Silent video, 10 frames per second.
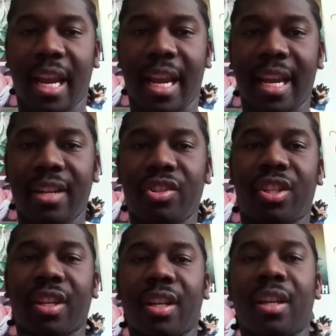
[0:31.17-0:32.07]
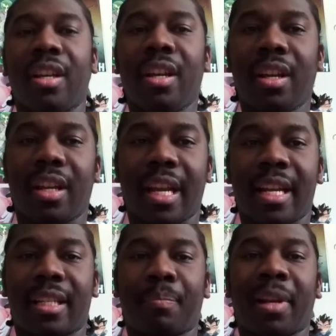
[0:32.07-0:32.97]
into
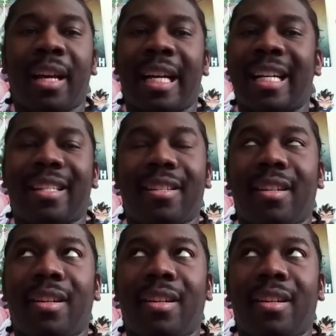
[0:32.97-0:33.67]
its plot,